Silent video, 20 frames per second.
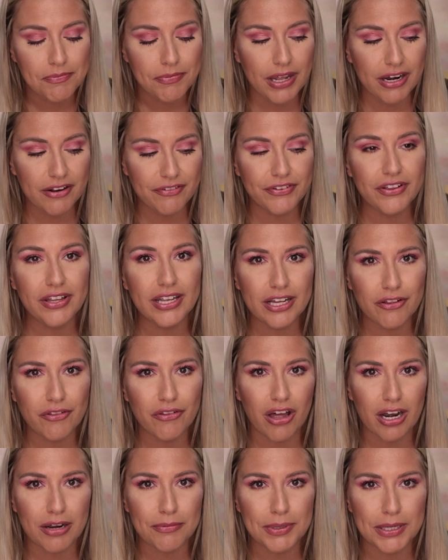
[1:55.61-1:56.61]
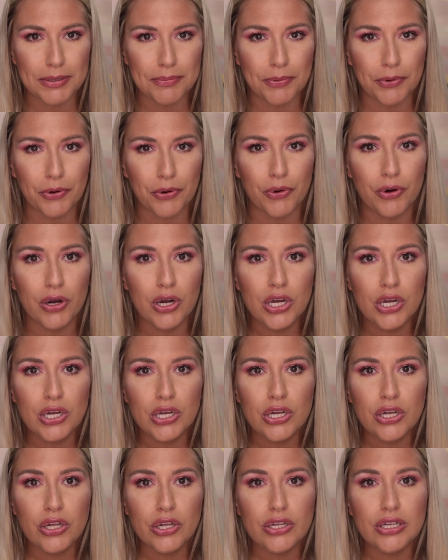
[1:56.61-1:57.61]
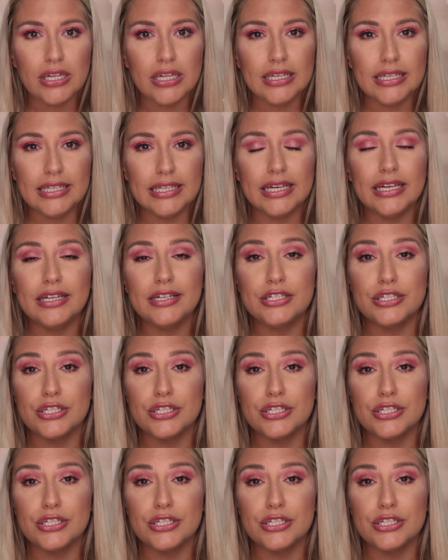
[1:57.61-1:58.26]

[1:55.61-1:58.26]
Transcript: And I feel like a lot of people get